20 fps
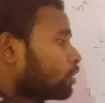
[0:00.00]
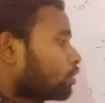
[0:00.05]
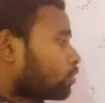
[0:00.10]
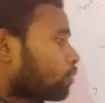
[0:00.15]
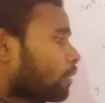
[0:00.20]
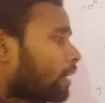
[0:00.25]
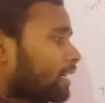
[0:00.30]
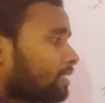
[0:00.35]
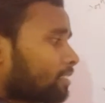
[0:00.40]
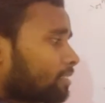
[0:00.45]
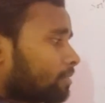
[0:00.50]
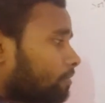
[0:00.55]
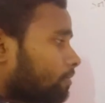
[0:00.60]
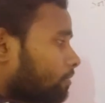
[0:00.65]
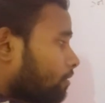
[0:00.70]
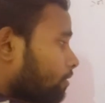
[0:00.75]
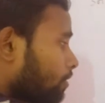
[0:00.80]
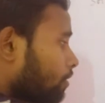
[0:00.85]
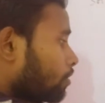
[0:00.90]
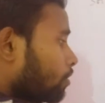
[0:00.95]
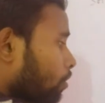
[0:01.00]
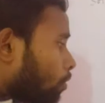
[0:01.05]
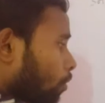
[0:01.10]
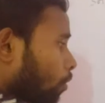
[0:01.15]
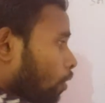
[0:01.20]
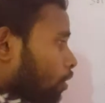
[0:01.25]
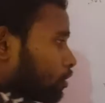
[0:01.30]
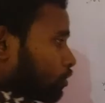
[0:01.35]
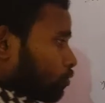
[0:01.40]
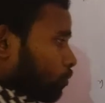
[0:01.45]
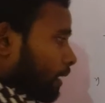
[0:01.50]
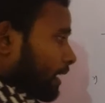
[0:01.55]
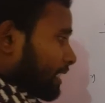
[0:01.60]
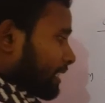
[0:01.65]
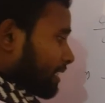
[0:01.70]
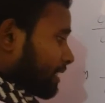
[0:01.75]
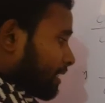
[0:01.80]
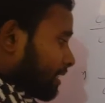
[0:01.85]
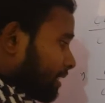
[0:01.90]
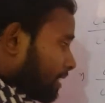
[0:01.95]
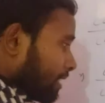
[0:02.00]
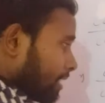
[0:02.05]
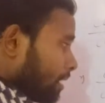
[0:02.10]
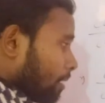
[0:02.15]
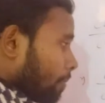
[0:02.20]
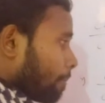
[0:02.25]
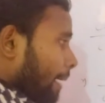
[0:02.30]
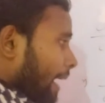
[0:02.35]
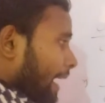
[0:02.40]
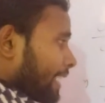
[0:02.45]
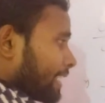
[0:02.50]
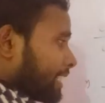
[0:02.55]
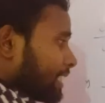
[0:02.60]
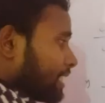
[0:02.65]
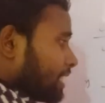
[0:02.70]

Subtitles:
to what? Cos y by